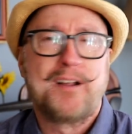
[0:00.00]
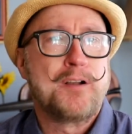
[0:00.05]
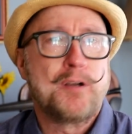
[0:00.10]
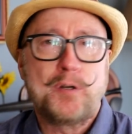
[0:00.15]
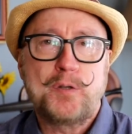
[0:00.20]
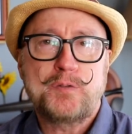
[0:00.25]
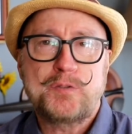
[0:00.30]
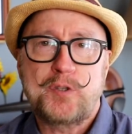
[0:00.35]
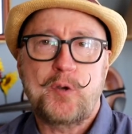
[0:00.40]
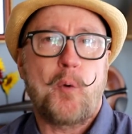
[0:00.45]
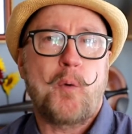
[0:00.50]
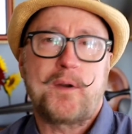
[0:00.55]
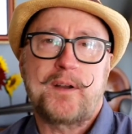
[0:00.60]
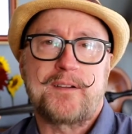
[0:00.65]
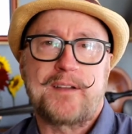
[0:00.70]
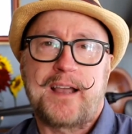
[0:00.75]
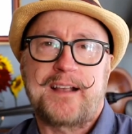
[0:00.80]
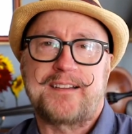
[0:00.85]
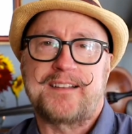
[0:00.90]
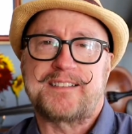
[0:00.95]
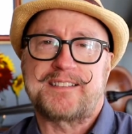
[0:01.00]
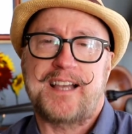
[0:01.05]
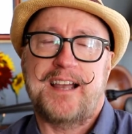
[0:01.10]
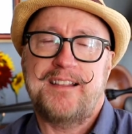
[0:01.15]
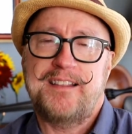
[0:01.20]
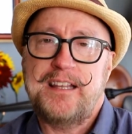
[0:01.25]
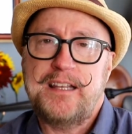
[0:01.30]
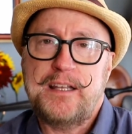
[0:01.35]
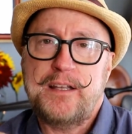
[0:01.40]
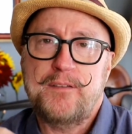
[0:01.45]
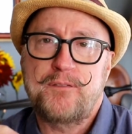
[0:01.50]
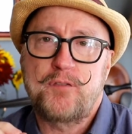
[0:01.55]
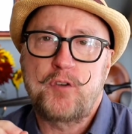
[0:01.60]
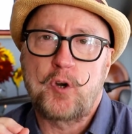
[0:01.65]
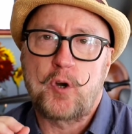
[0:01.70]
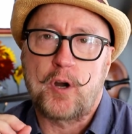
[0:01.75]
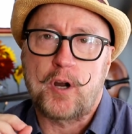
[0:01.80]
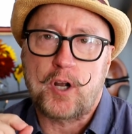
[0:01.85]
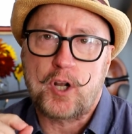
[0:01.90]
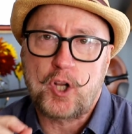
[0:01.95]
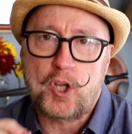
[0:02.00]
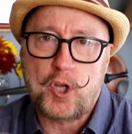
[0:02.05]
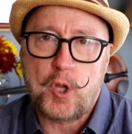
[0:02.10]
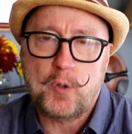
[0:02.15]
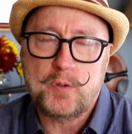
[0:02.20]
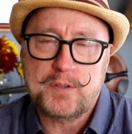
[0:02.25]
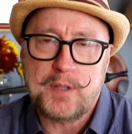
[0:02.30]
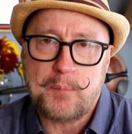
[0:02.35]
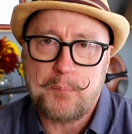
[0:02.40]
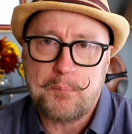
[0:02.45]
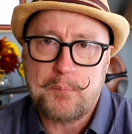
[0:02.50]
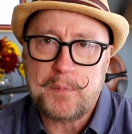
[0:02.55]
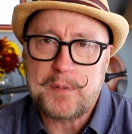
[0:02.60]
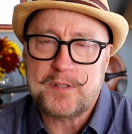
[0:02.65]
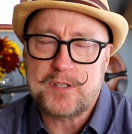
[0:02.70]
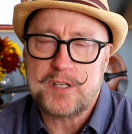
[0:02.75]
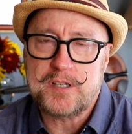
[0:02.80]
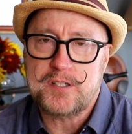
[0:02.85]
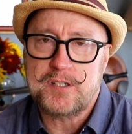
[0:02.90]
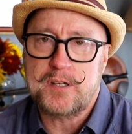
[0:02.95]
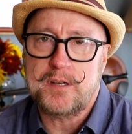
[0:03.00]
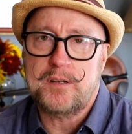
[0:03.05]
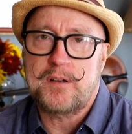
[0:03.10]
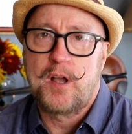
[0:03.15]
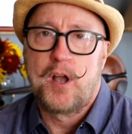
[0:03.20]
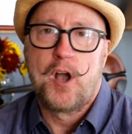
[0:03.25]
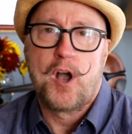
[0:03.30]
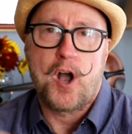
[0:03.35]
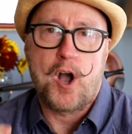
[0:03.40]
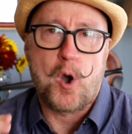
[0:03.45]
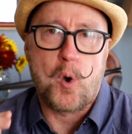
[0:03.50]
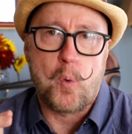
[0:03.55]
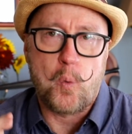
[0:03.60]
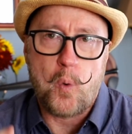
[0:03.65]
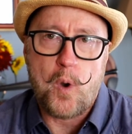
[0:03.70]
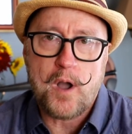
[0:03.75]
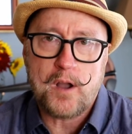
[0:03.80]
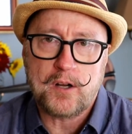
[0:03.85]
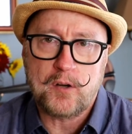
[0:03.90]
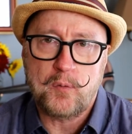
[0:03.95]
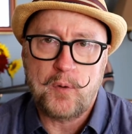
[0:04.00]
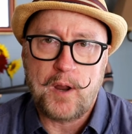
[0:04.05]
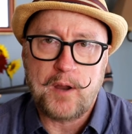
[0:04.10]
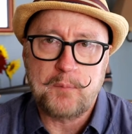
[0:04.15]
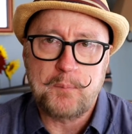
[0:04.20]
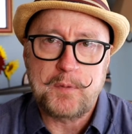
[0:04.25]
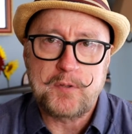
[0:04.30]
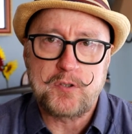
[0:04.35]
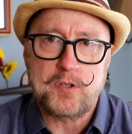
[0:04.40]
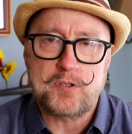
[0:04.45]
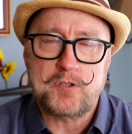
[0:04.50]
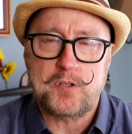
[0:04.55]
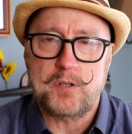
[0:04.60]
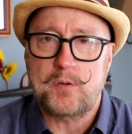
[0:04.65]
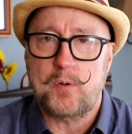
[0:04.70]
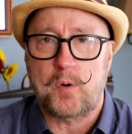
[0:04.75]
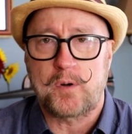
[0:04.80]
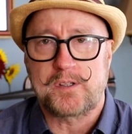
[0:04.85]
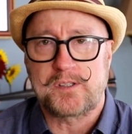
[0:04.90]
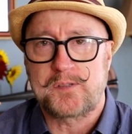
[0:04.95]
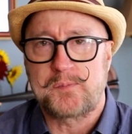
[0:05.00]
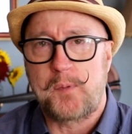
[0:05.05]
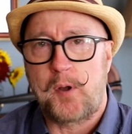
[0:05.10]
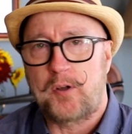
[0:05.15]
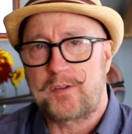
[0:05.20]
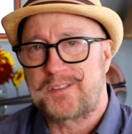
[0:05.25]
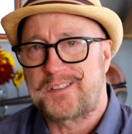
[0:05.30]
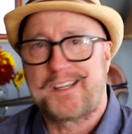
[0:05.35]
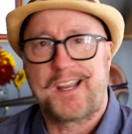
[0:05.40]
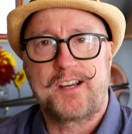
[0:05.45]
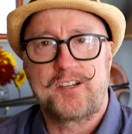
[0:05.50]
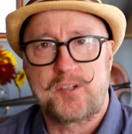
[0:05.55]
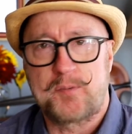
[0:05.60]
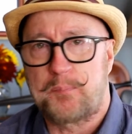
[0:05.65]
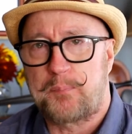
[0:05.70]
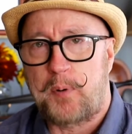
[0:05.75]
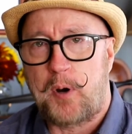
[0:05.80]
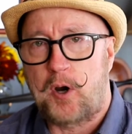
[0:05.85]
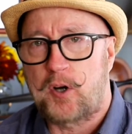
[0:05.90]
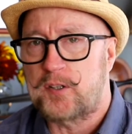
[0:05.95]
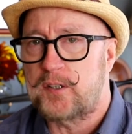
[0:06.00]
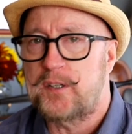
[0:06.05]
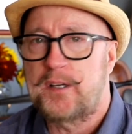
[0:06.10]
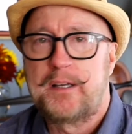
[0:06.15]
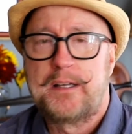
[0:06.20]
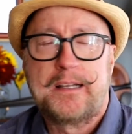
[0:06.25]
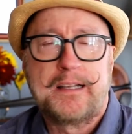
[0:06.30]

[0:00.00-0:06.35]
Who's going to like this? I think if you're a close-up magician, a walk-around magician, or a small stage and parlor,